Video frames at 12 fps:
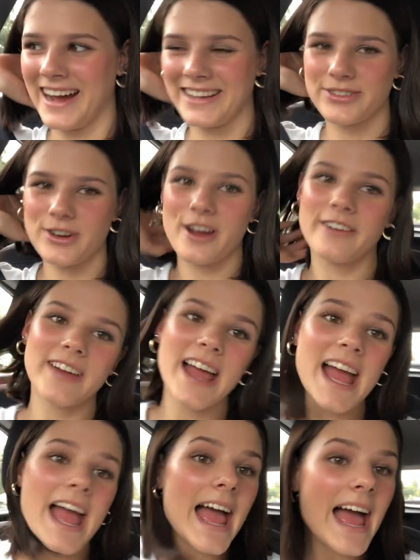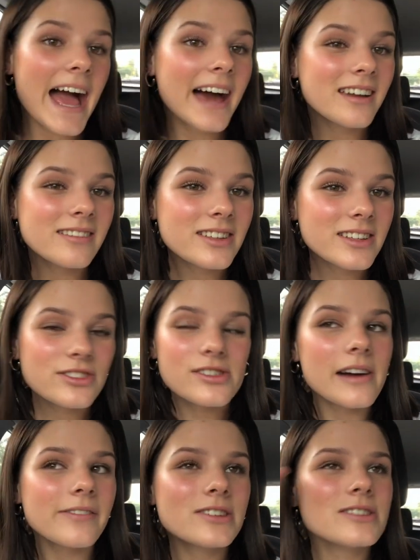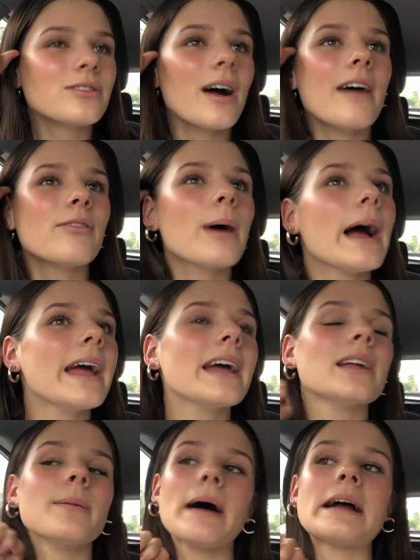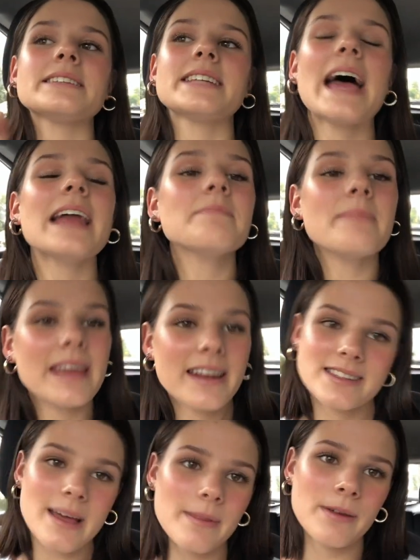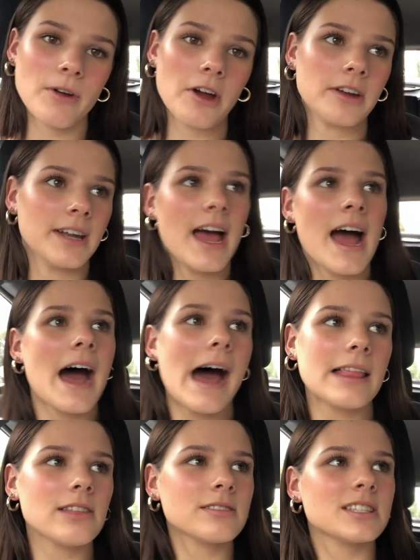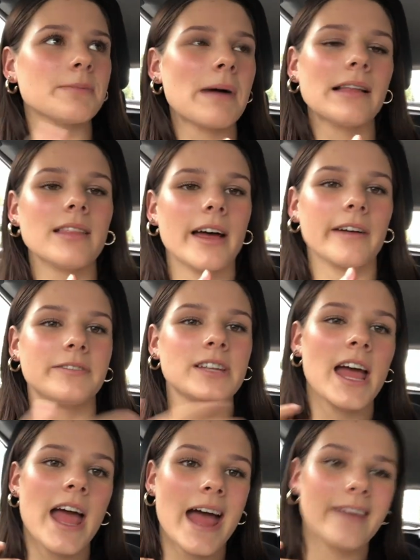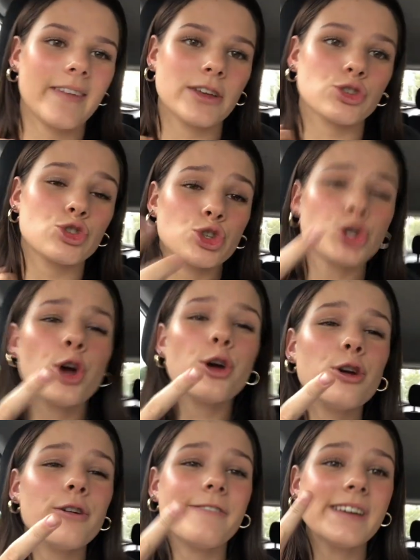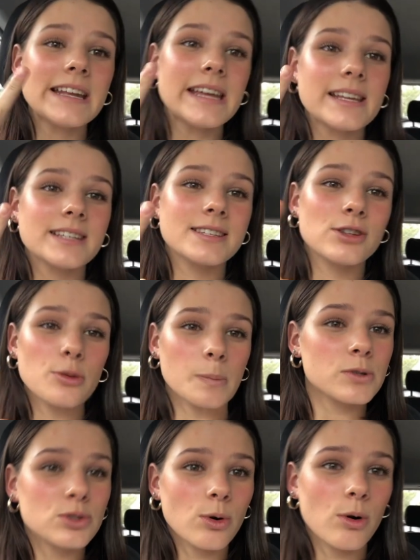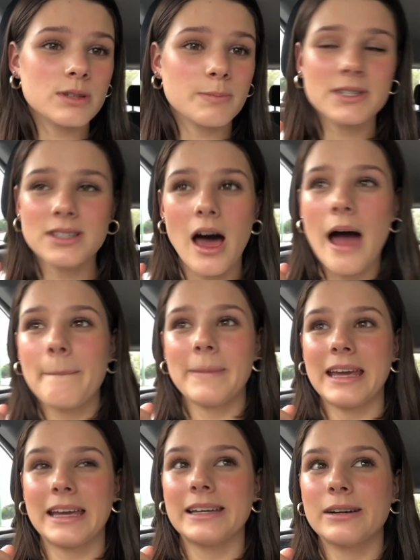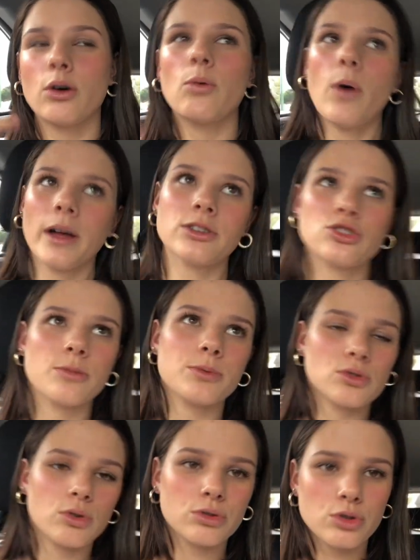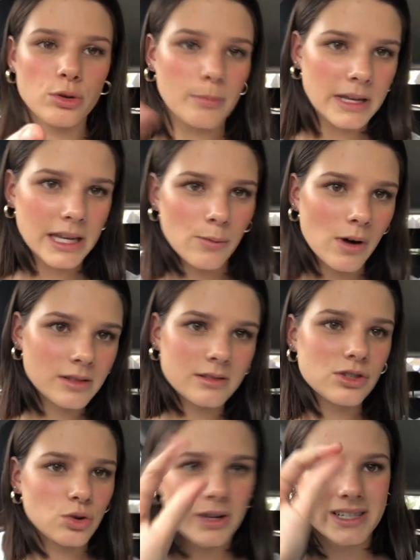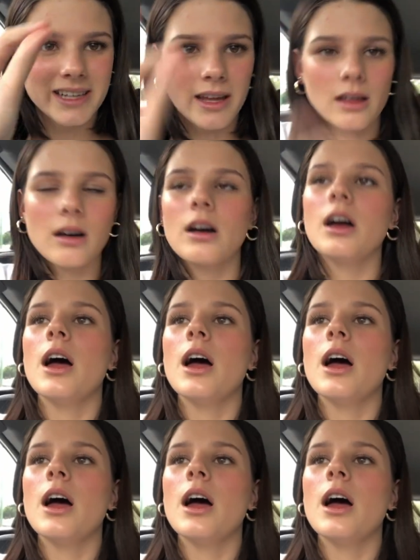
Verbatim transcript: I drove out of the giraffe's driveway and about 10 meters up the road. I look to my left and there's two Vinnie's superstores beside me. Or one superstore, two mini ones joined together.